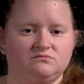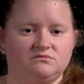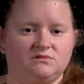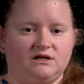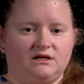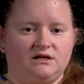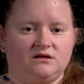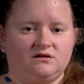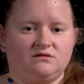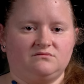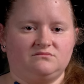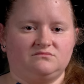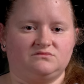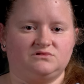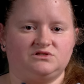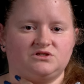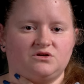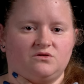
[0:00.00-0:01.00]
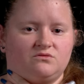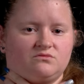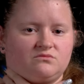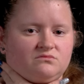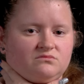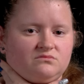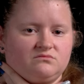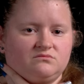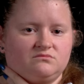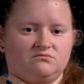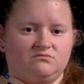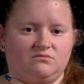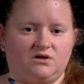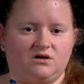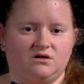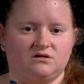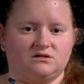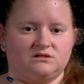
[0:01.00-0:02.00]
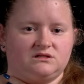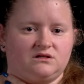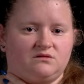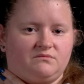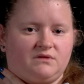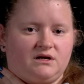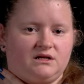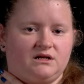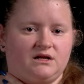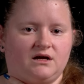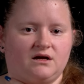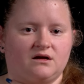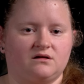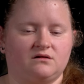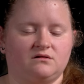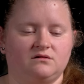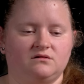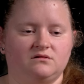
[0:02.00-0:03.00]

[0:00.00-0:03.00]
like, choke marks on my neck.